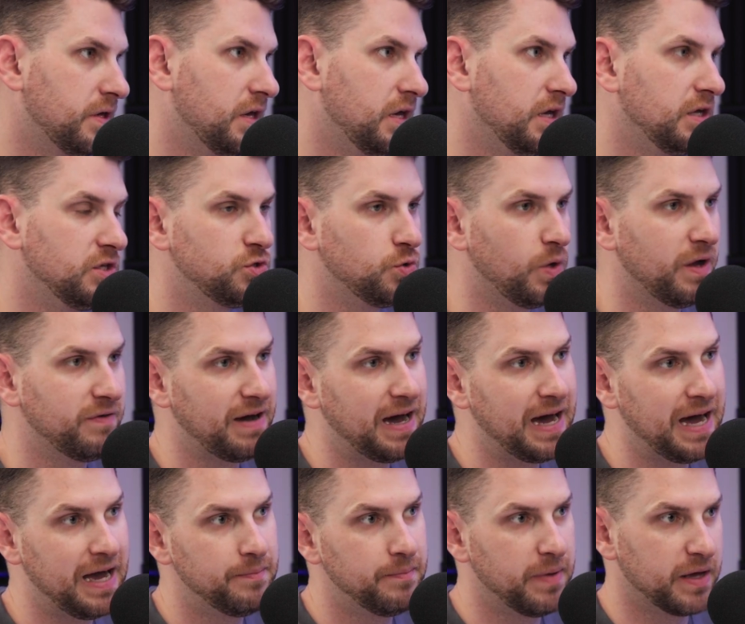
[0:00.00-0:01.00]
kids who have
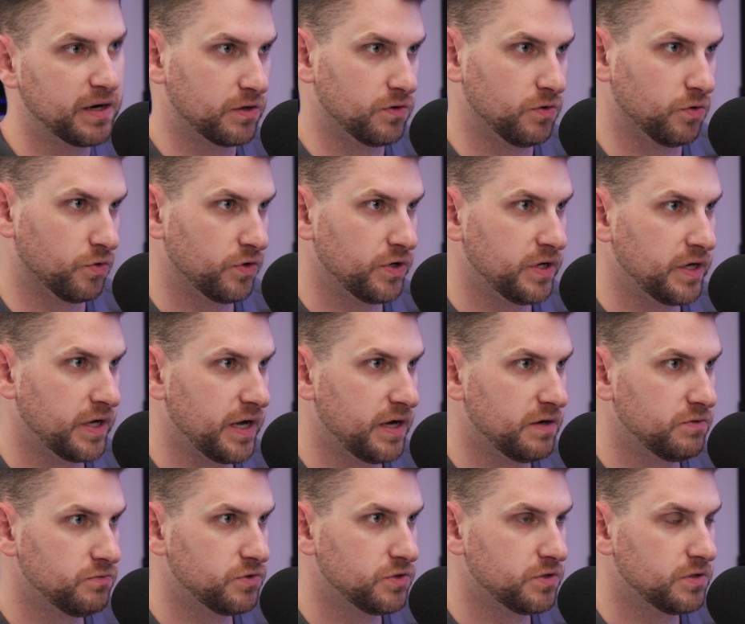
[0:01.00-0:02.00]
high midichlorian
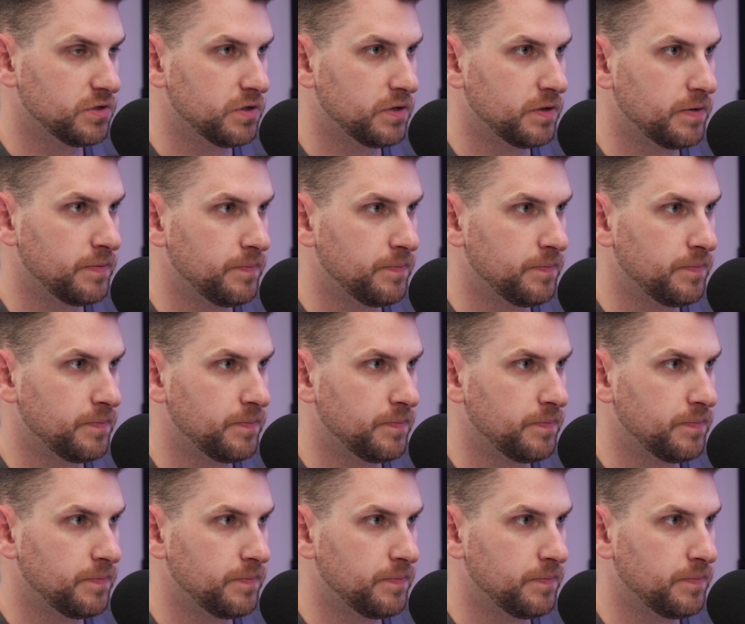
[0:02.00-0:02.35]
counts?